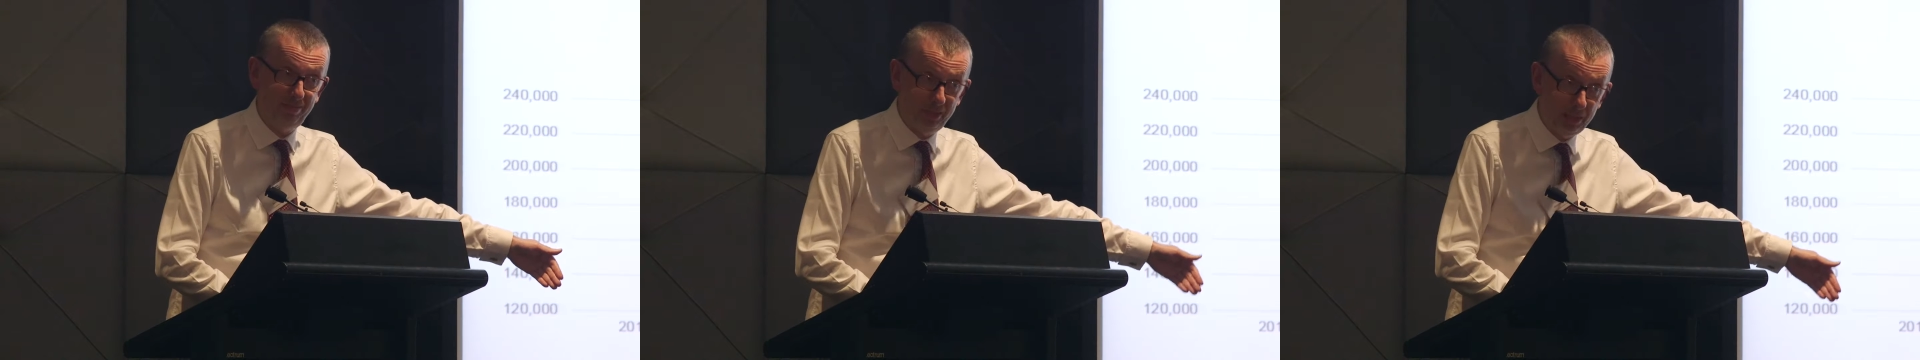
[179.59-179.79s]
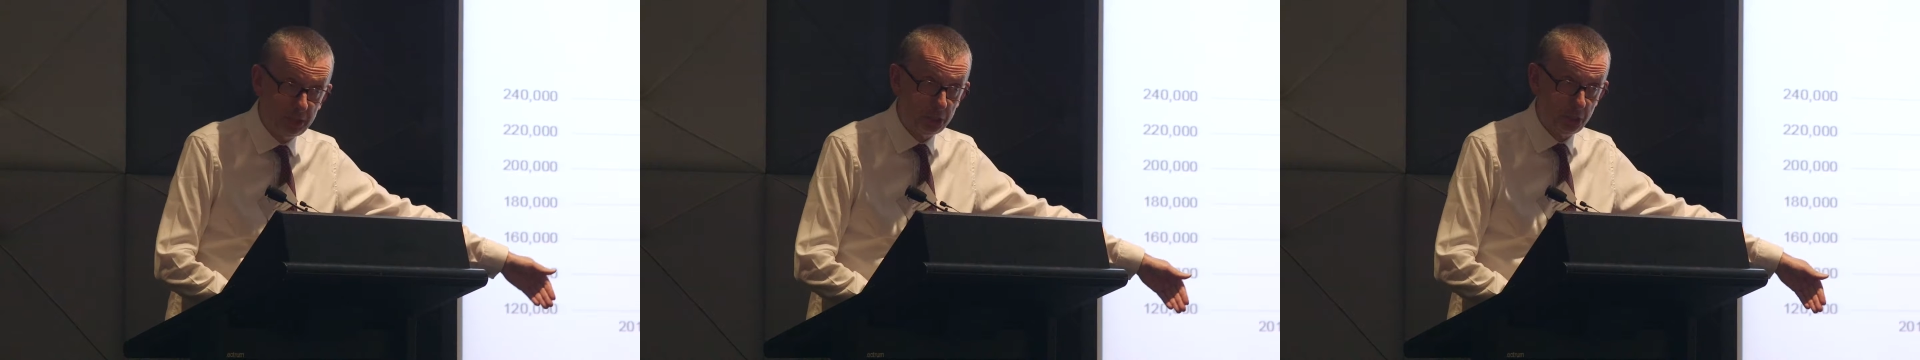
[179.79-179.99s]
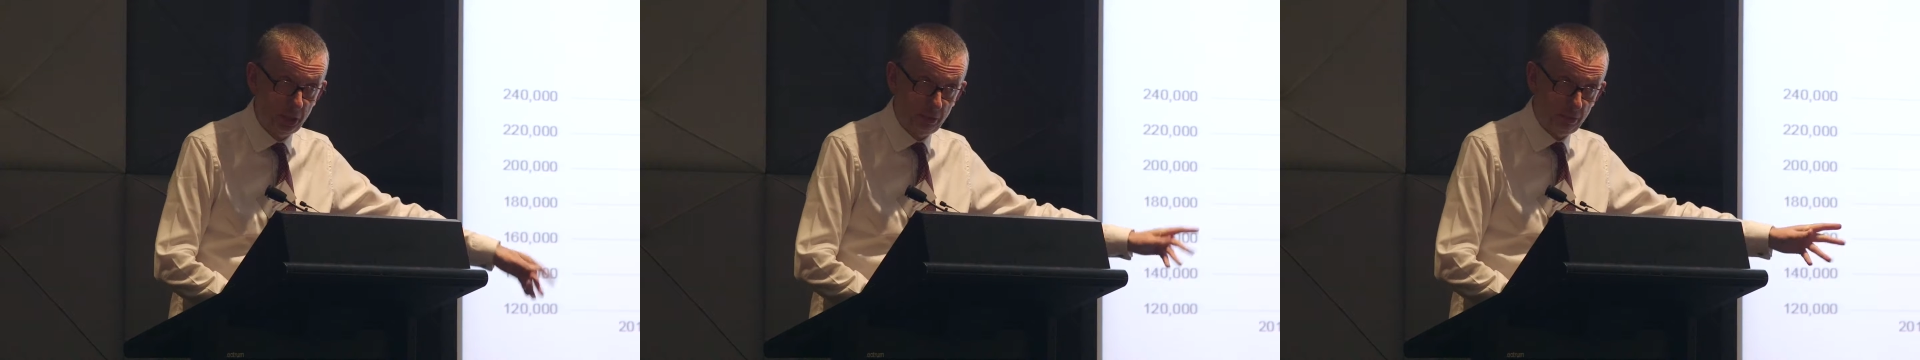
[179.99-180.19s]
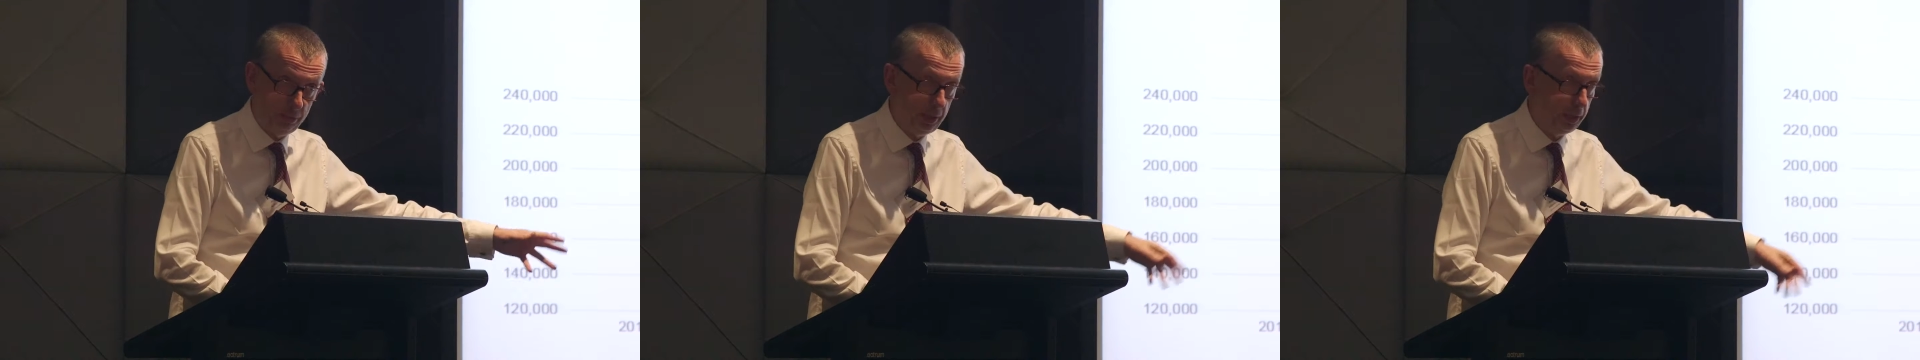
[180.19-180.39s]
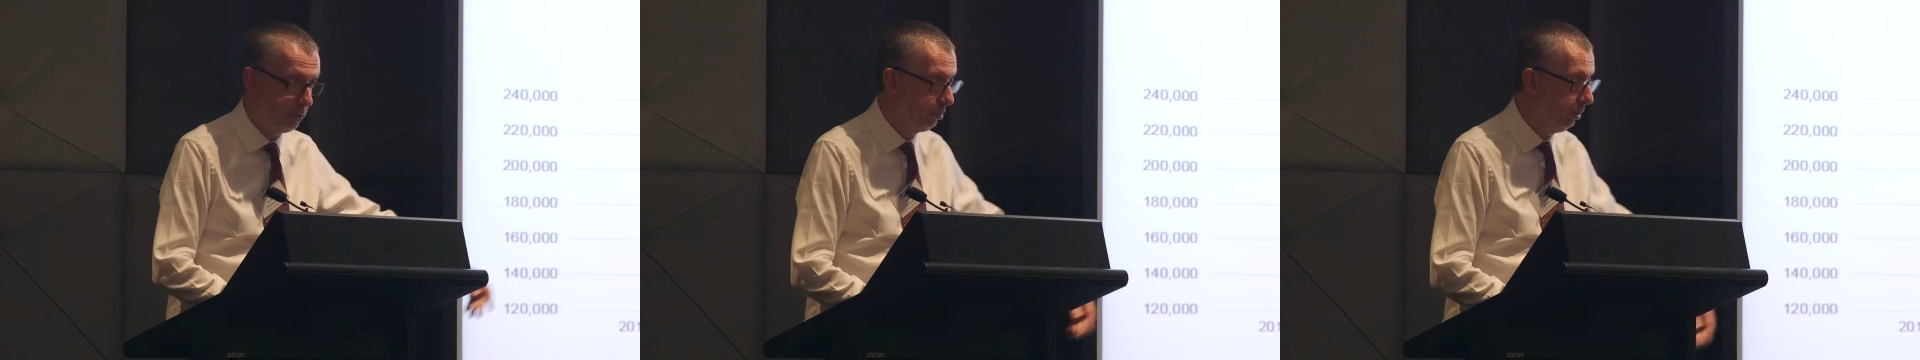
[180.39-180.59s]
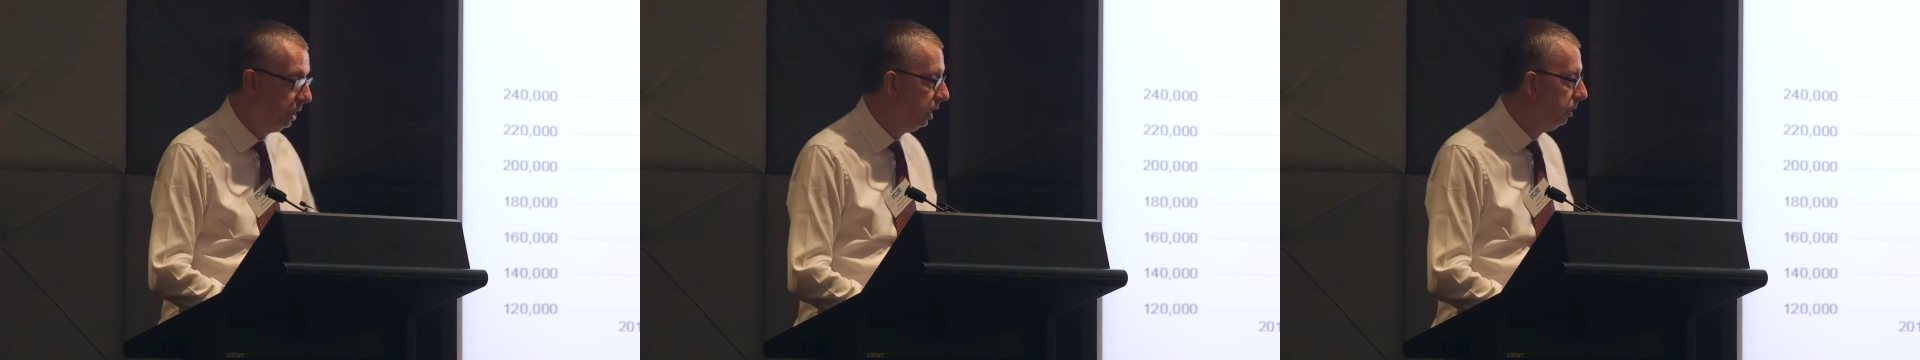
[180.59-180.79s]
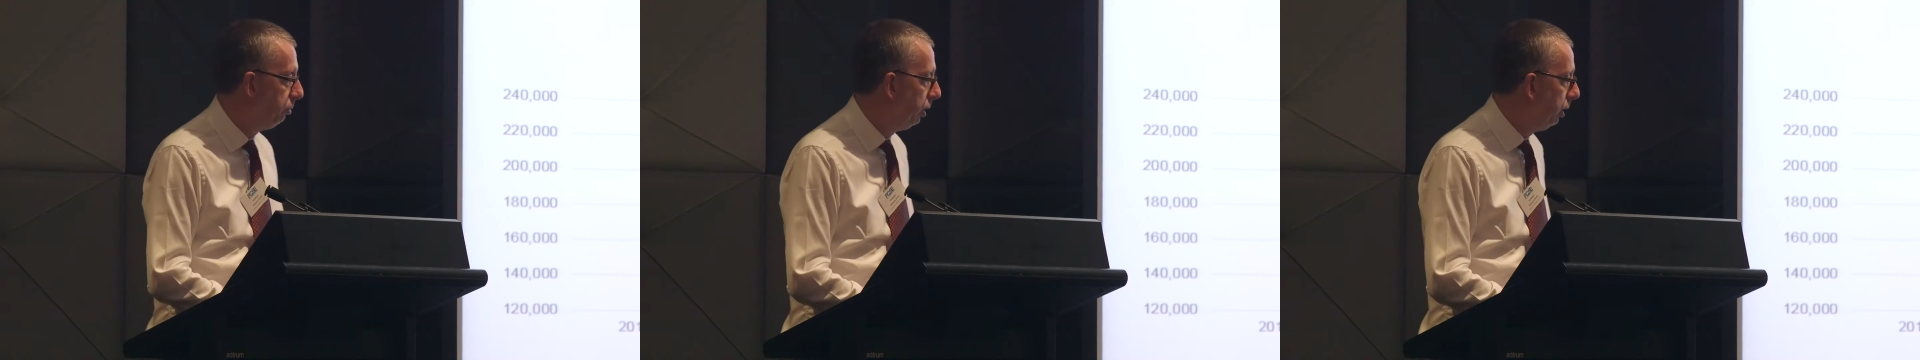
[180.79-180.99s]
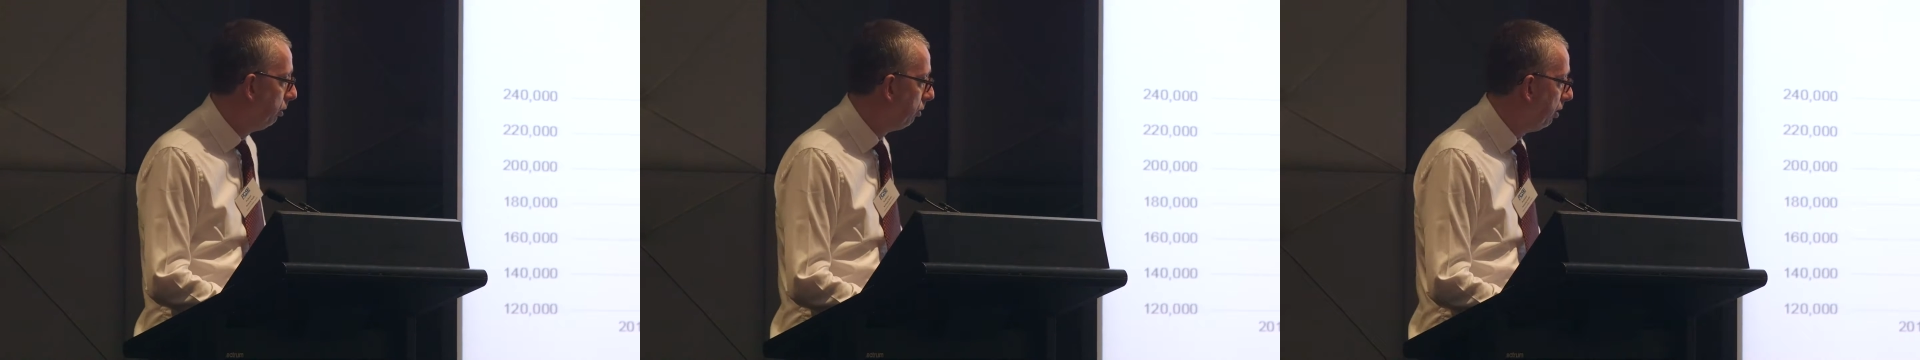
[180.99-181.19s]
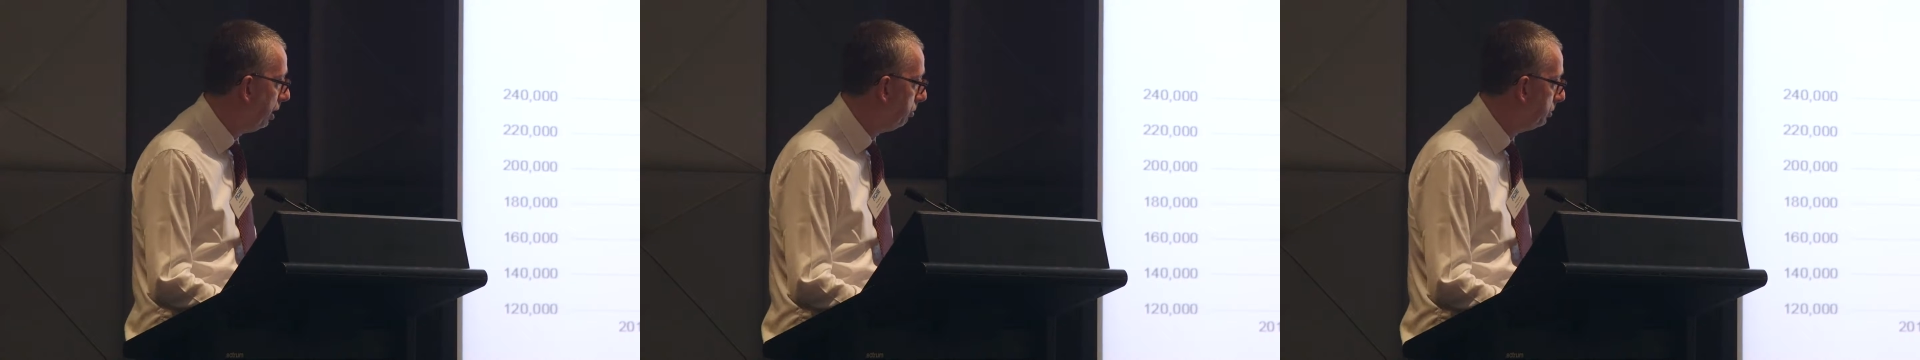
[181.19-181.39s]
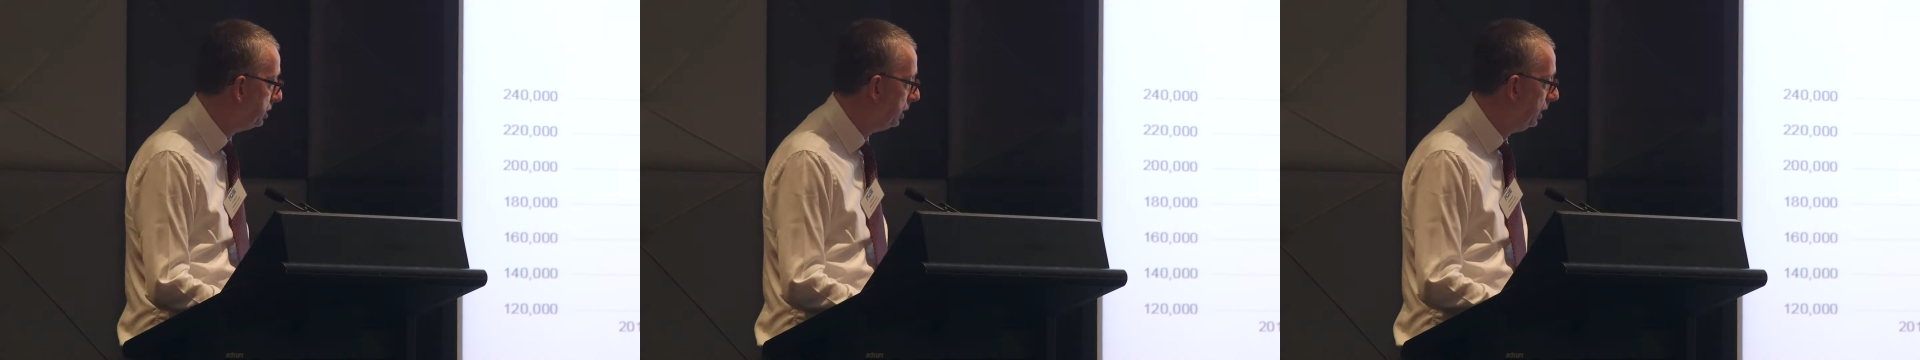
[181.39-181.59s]
this year on their 3-year
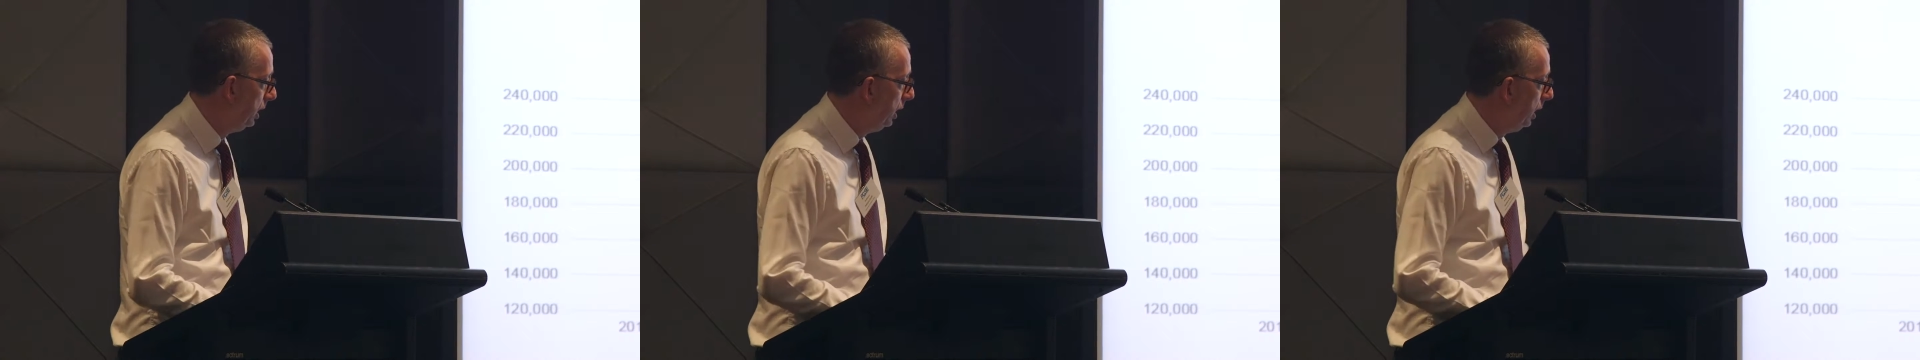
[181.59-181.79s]
programs